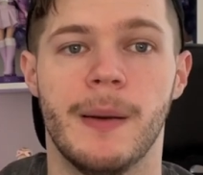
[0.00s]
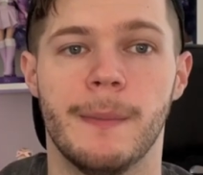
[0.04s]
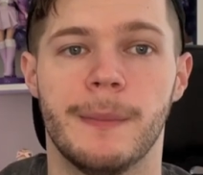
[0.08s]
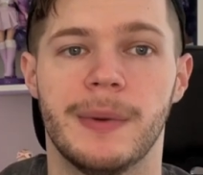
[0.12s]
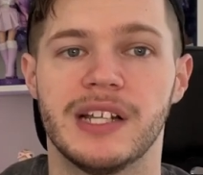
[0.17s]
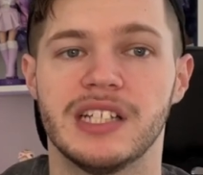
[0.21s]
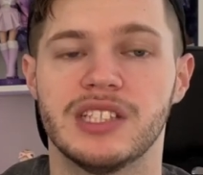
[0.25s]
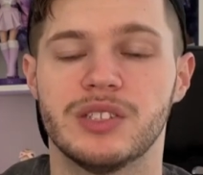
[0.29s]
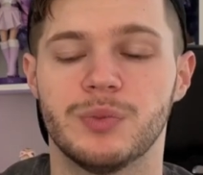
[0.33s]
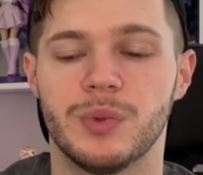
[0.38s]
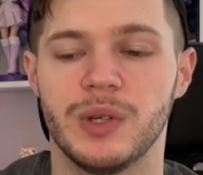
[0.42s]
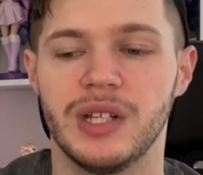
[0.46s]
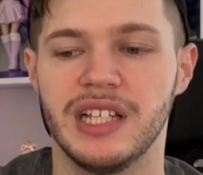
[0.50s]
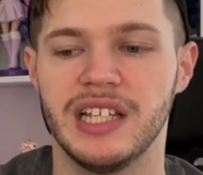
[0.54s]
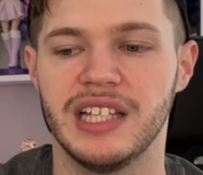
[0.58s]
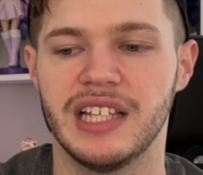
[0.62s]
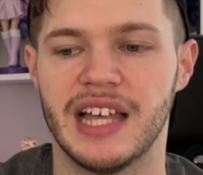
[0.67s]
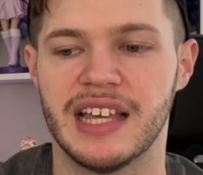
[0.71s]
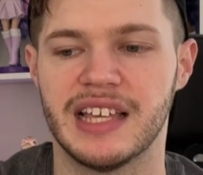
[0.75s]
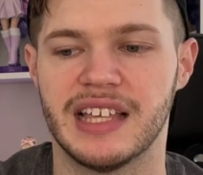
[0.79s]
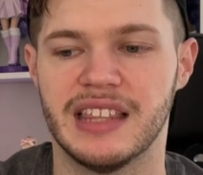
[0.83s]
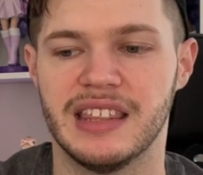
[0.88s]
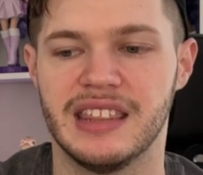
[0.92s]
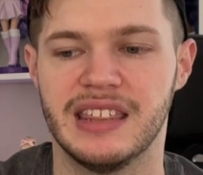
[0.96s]
But it's really
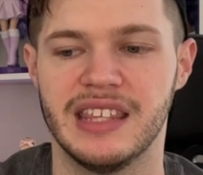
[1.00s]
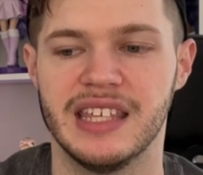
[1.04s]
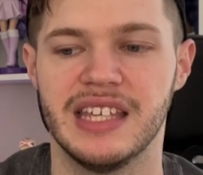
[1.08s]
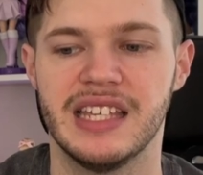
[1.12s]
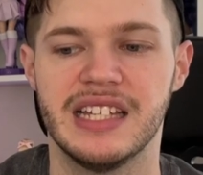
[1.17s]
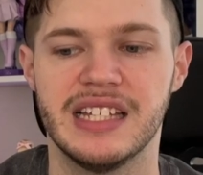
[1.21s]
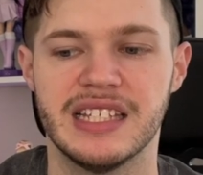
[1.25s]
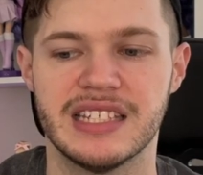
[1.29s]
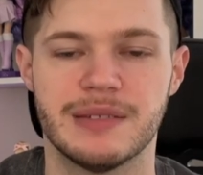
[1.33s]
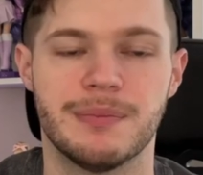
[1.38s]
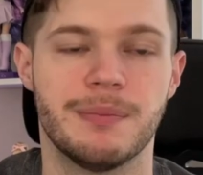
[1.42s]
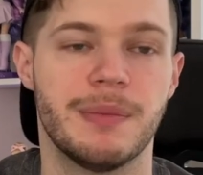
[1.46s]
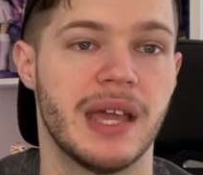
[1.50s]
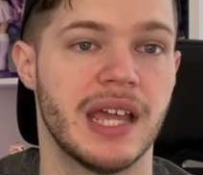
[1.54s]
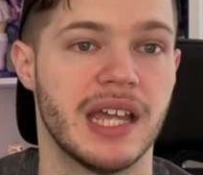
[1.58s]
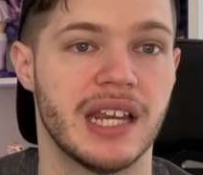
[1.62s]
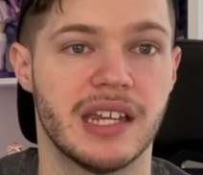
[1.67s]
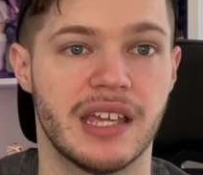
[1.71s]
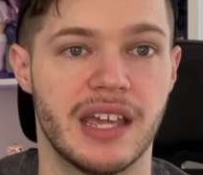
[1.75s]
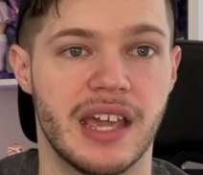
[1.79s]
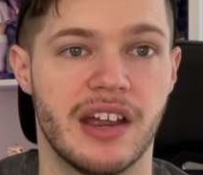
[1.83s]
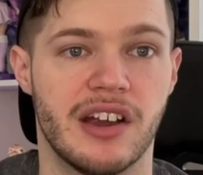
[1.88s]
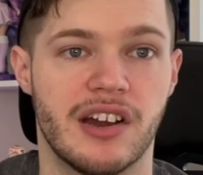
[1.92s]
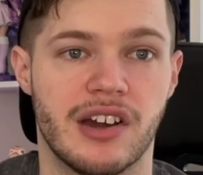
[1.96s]
like these
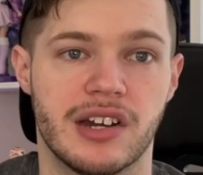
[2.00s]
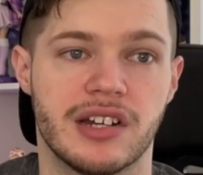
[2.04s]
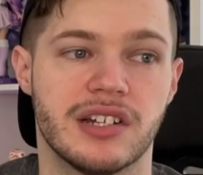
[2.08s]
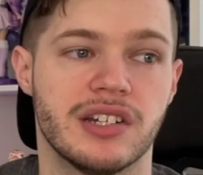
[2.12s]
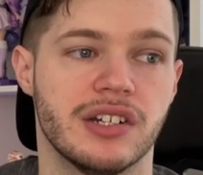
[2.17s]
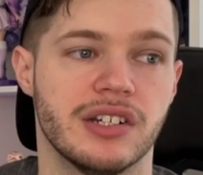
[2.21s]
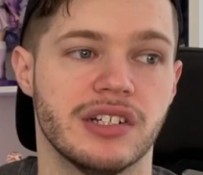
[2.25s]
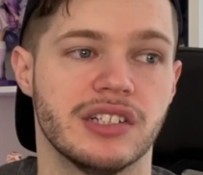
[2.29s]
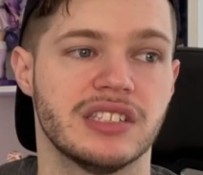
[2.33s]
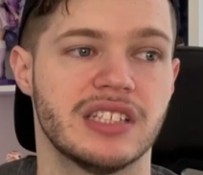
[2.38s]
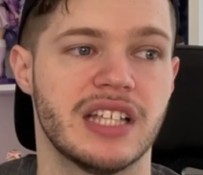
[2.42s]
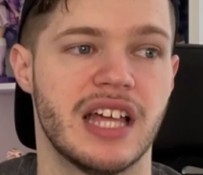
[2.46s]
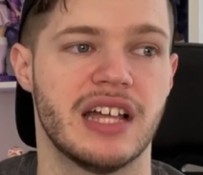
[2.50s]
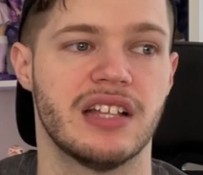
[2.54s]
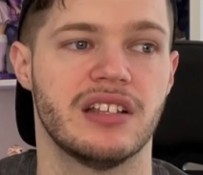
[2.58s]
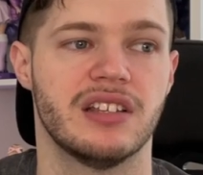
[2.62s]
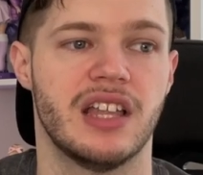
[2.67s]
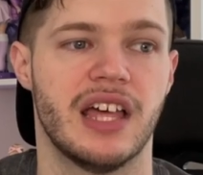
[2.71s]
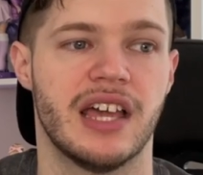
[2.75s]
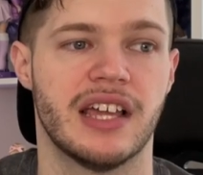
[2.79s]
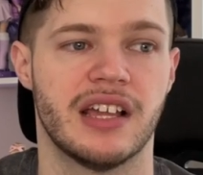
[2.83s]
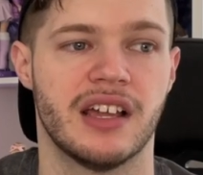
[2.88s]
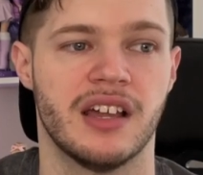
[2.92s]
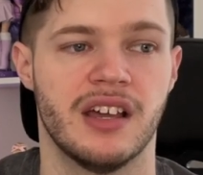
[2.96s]
main characters that
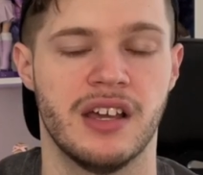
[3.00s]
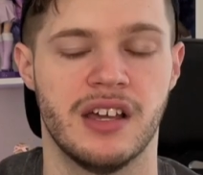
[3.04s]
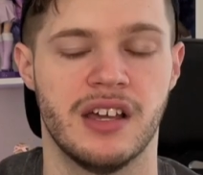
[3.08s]
like